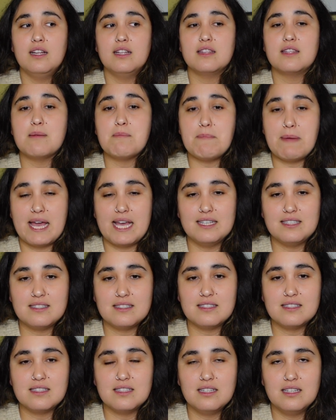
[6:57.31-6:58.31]
the
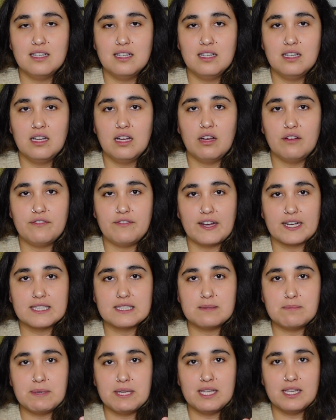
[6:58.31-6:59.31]
mess
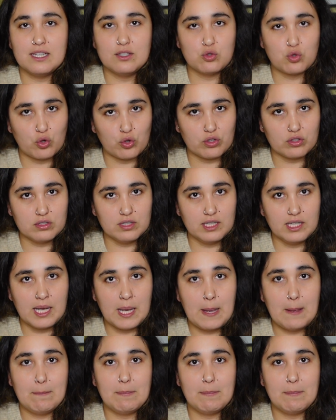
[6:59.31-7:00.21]
affects me internally.